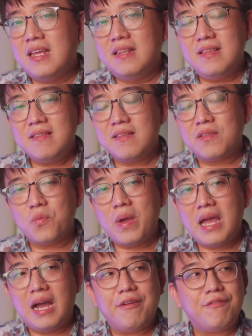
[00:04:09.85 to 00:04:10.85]
This is
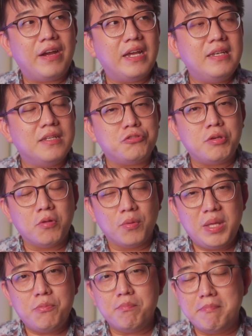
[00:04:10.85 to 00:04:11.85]
where I find the
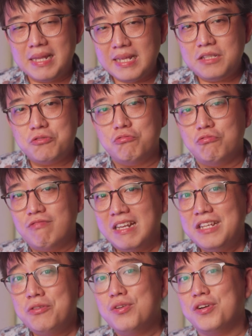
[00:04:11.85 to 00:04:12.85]
Tripowin Mele to
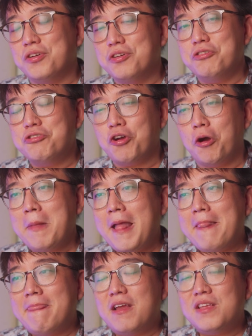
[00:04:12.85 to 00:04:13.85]
really do a good job.
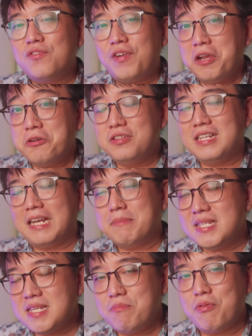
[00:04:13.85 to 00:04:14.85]
There is very good
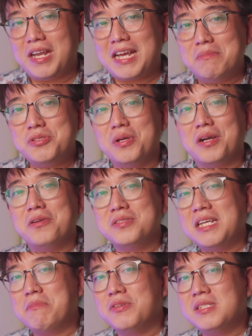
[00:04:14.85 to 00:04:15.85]
dynamism when it comes to
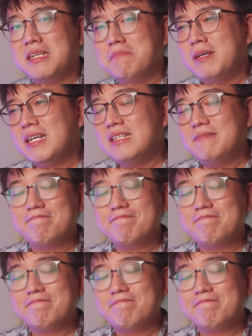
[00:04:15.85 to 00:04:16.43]
acoustic music, but